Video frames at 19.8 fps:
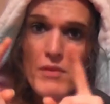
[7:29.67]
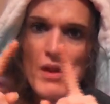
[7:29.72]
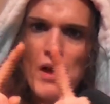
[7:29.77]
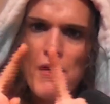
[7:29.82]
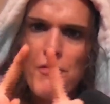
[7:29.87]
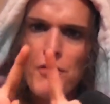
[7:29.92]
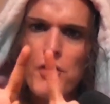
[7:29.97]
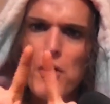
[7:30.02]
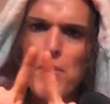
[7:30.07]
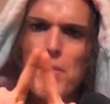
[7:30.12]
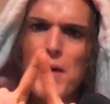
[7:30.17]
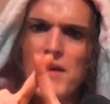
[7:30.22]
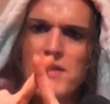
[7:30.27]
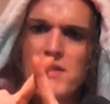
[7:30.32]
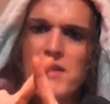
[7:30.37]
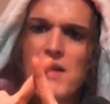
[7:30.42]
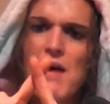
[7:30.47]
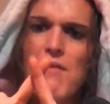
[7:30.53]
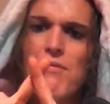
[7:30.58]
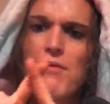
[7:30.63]
have got back
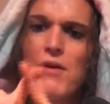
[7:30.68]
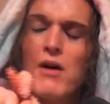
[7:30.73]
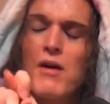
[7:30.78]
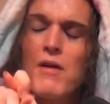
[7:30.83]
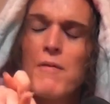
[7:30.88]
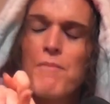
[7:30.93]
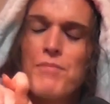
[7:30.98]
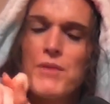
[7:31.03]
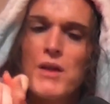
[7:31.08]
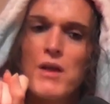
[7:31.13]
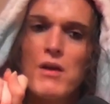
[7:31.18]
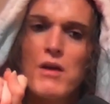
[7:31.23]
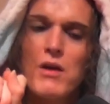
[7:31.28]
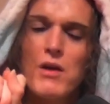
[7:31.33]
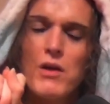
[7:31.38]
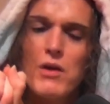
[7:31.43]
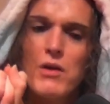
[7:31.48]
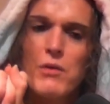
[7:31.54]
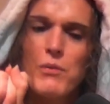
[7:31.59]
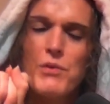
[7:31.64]
together.
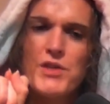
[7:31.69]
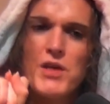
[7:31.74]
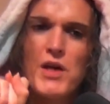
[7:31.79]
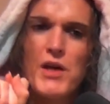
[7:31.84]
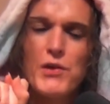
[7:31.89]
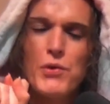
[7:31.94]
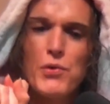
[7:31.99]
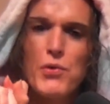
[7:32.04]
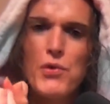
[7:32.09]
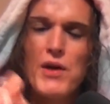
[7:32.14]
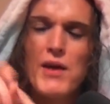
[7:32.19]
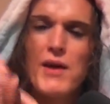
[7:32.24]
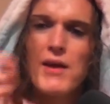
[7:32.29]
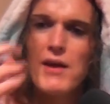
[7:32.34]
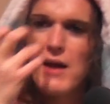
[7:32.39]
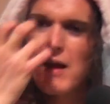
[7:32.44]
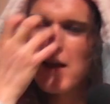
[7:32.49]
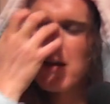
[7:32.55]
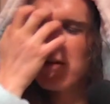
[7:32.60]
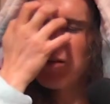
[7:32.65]
We started talking
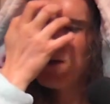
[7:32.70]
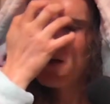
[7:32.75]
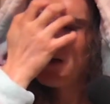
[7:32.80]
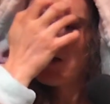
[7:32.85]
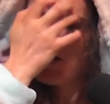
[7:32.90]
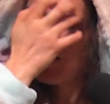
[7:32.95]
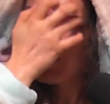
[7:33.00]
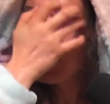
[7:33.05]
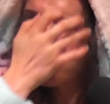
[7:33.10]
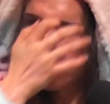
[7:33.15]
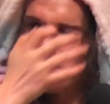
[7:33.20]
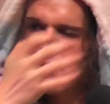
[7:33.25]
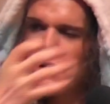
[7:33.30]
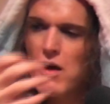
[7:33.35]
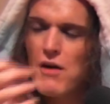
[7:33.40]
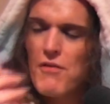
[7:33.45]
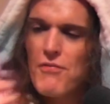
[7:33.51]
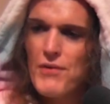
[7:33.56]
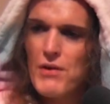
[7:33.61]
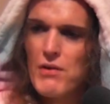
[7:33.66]
again, and
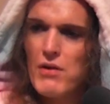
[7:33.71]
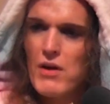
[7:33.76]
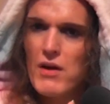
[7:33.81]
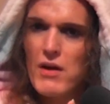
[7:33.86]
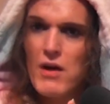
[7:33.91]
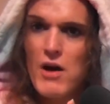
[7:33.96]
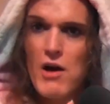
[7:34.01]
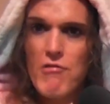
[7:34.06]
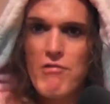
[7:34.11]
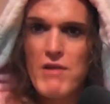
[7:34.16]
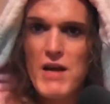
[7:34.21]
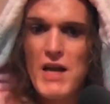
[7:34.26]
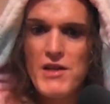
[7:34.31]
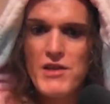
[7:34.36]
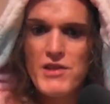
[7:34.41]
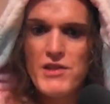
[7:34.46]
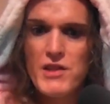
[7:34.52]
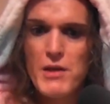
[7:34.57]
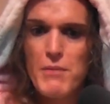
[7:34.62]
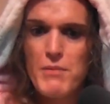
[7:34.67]
I feel like our
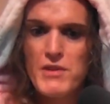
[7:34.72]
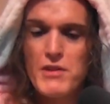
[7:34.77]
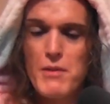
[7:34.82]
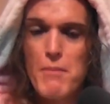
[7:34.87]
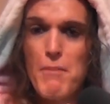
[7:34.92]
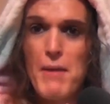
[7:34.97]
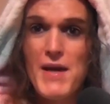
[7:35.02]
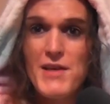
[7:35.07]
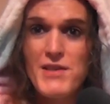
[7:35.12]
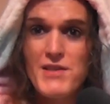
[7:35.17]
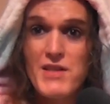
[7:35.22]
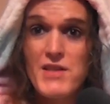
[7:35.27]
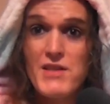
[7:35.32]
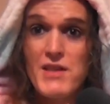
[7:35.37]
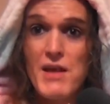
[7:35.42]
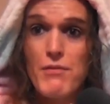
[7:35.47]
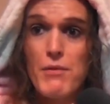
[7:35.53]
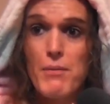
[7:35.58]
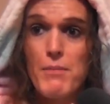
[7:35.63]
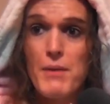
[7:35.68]
relationship is the best it's
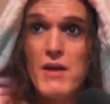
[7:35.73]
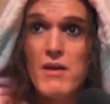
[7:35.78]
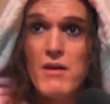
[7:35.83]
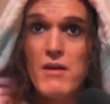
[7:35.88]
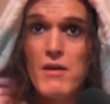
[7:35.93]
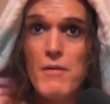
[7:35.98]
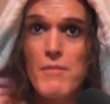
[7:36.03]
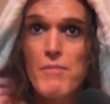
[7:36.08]
ever been.